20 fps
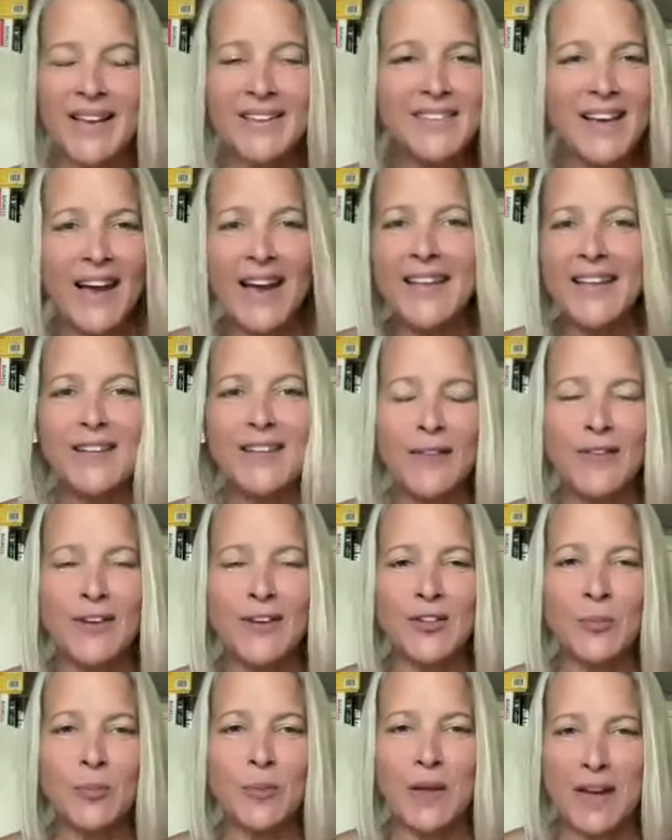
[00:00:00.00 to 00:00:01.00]
is I love
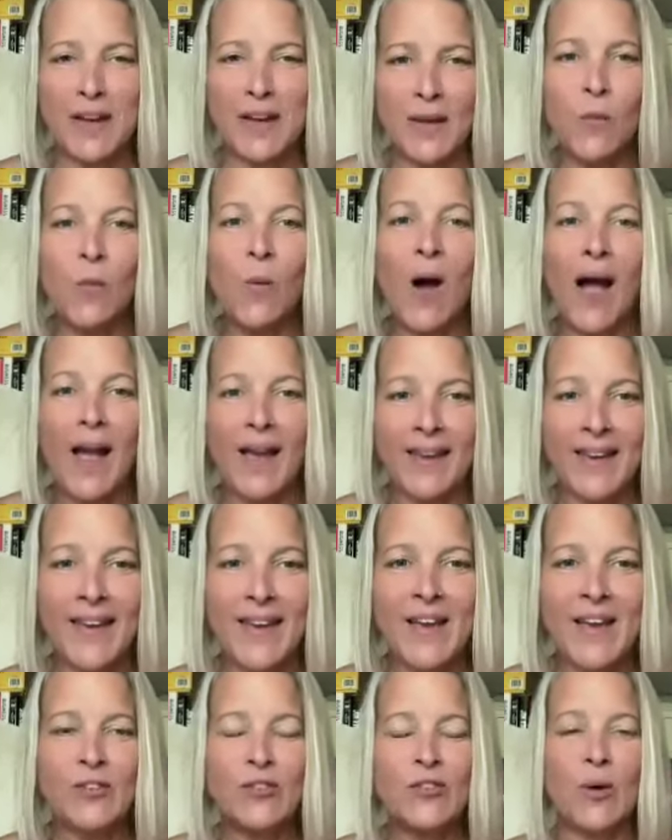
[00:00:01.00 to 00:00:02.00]
explaining why.
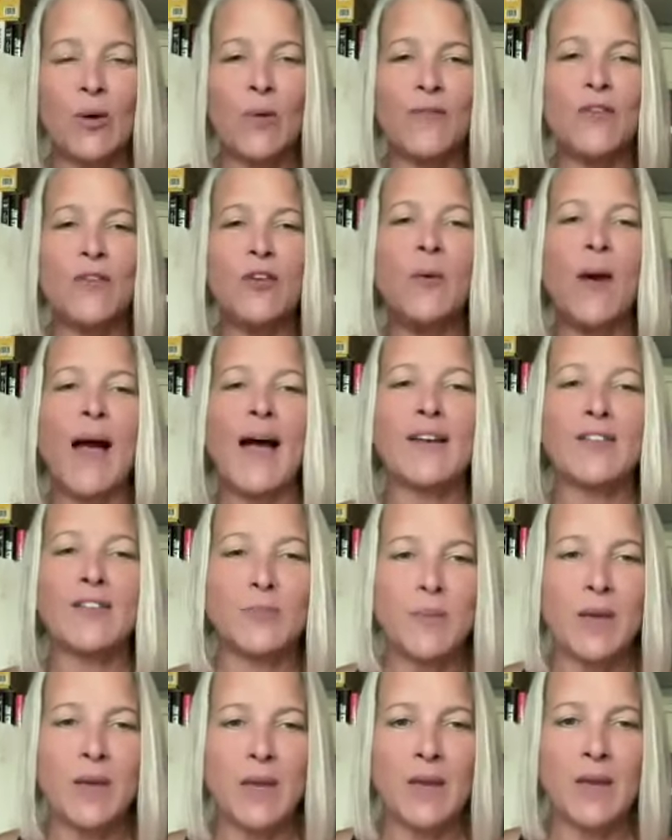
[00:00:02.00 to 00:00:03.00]
So if you
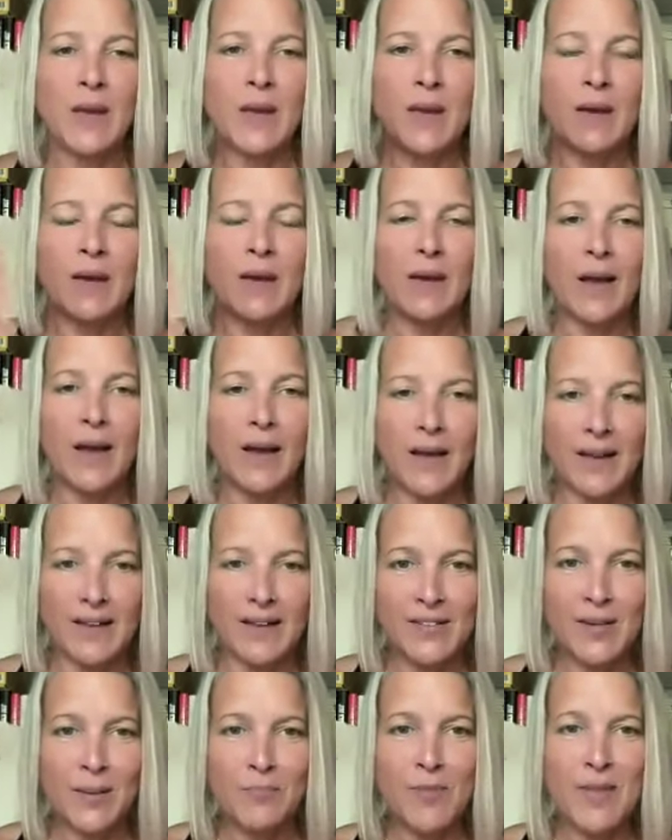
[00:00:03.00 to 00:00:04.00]
ask me
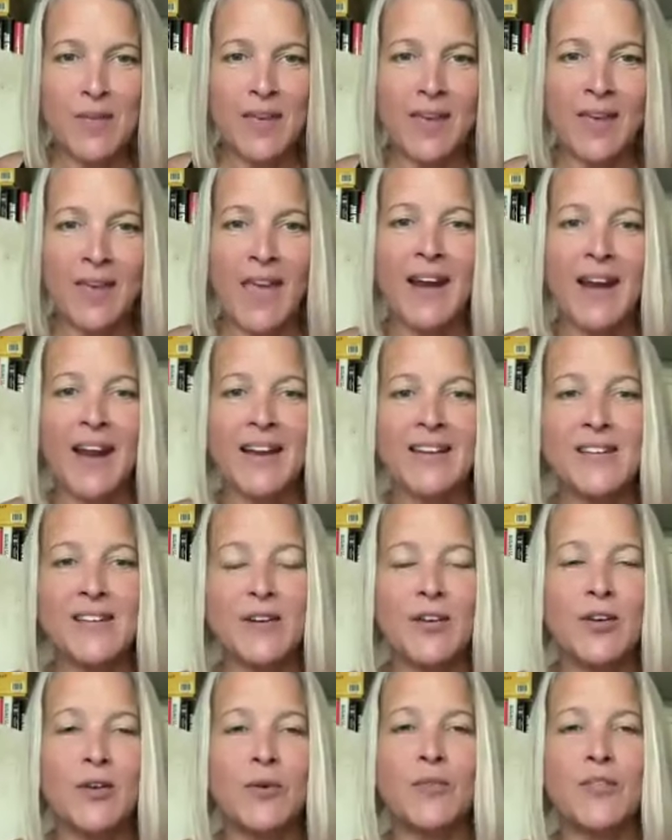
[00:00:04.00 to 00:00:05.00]
something and I
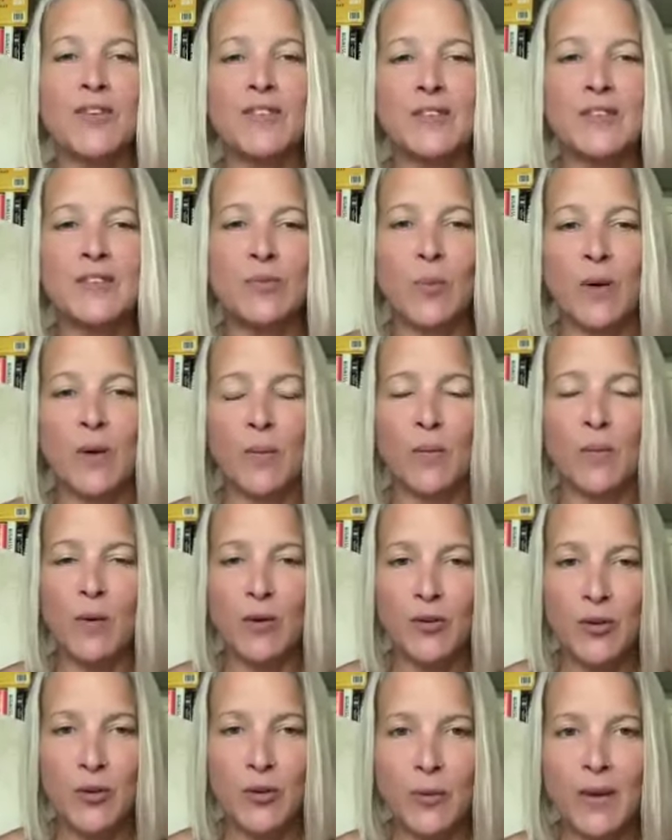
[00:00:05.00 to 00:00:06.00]
tell you this is what
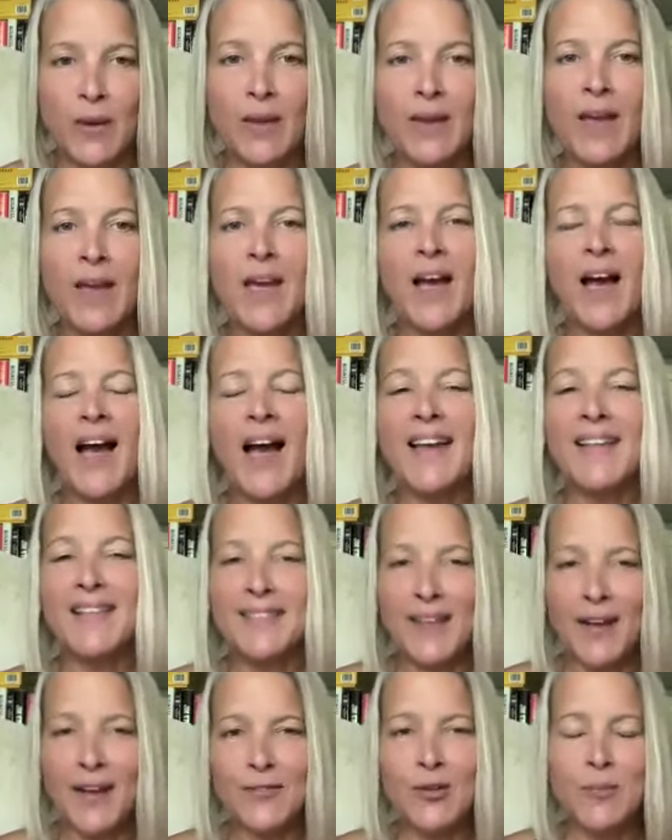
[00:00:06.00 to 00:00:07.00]
we're doing, I
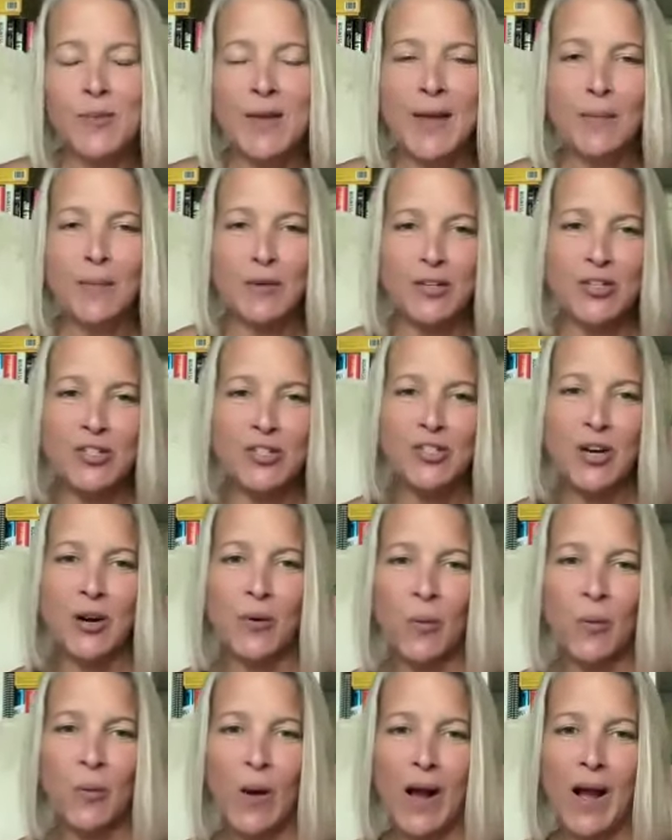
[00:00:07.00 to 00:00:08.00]
love to be able to
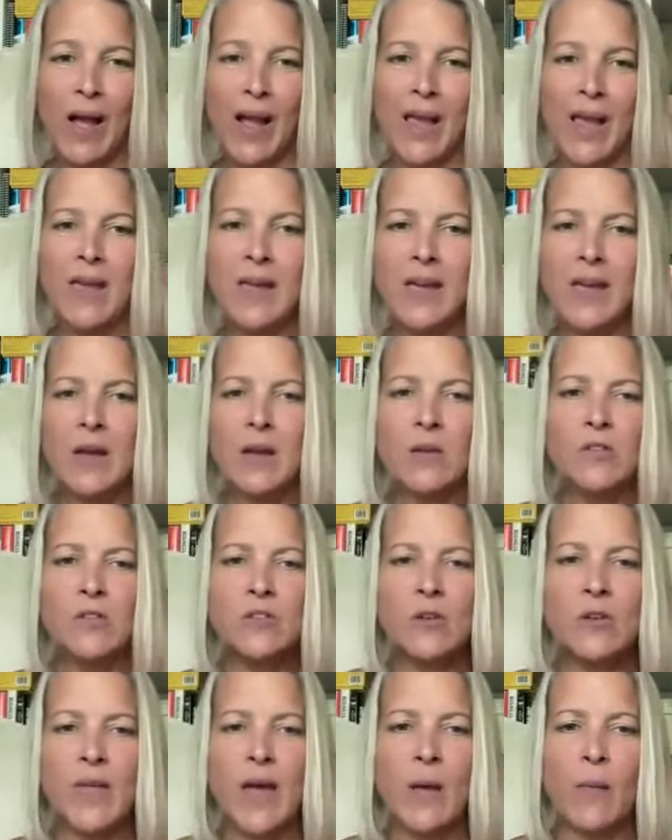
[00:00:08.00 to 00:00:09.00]
share why.
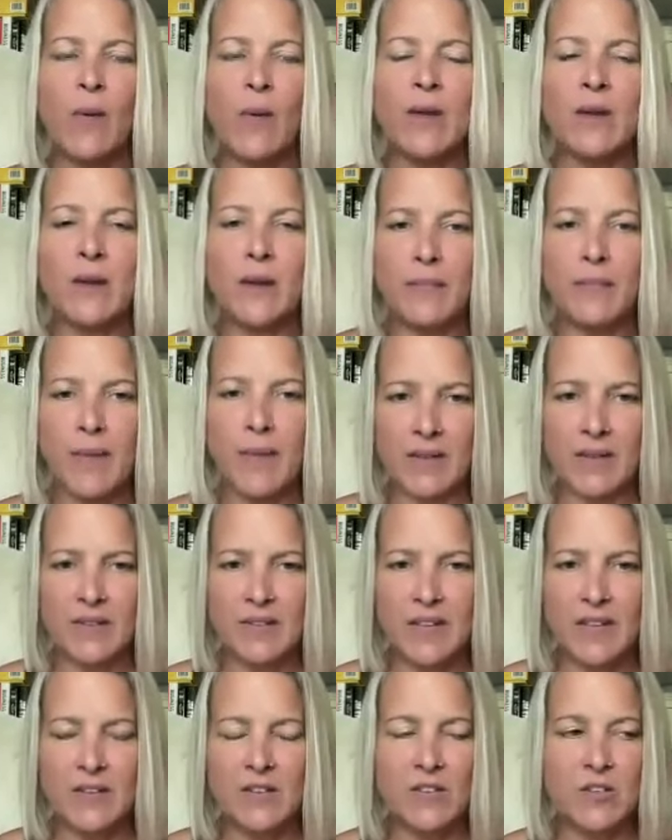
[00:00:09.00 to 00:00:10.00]
So that way it
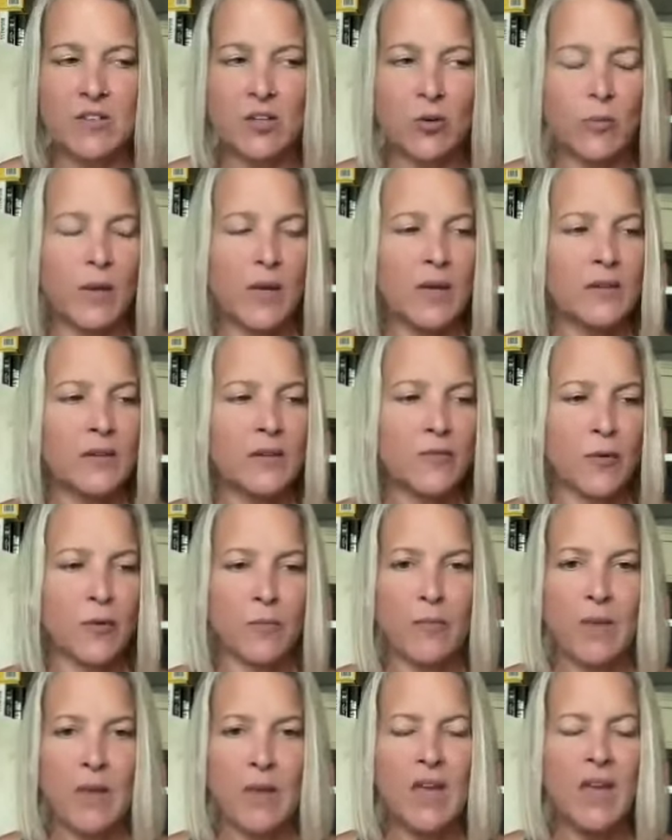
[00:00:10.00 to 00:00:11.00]
makes sense to you. Because for
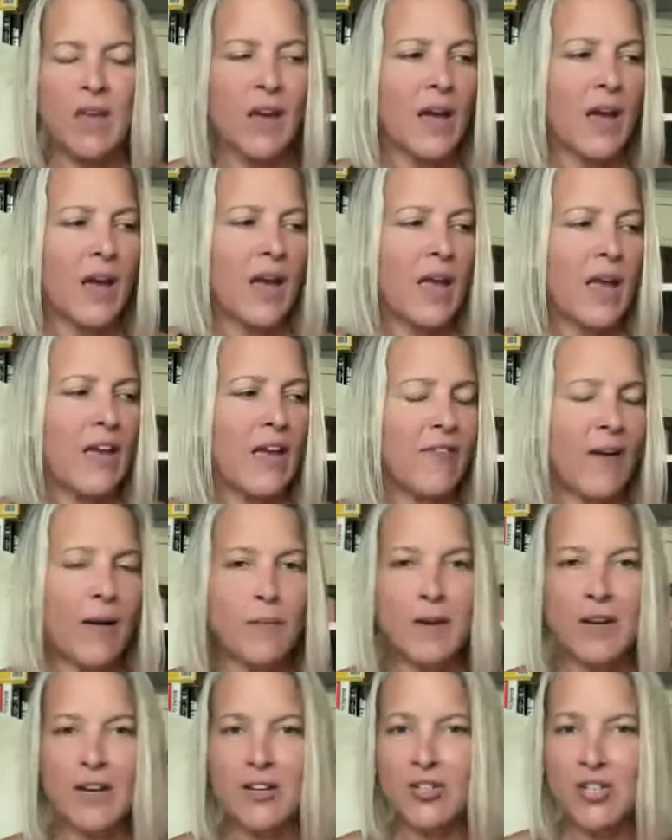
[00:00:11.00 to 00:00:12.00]
me, if
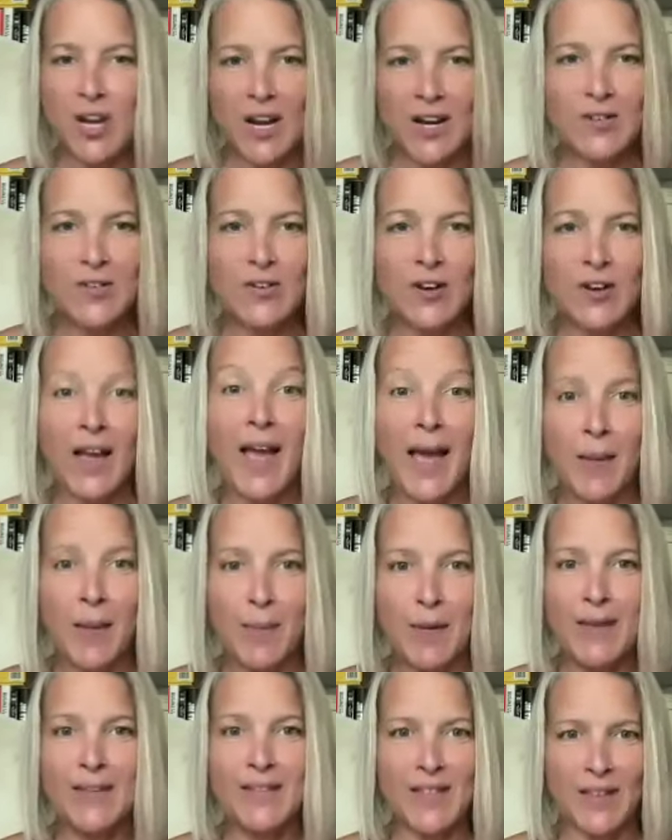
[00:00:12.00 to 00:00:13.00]
I'm going to change a
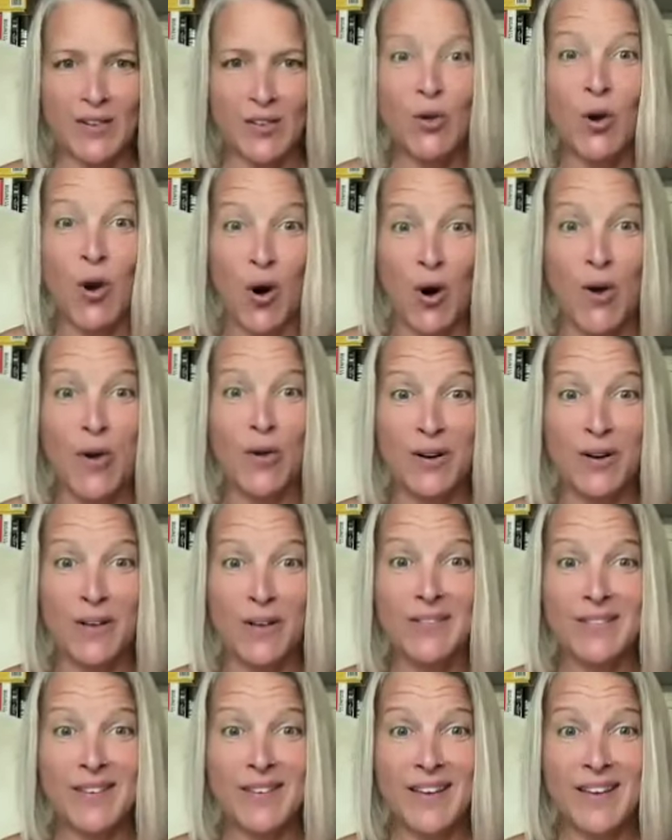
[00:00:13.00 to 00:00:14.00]
habit that's hard,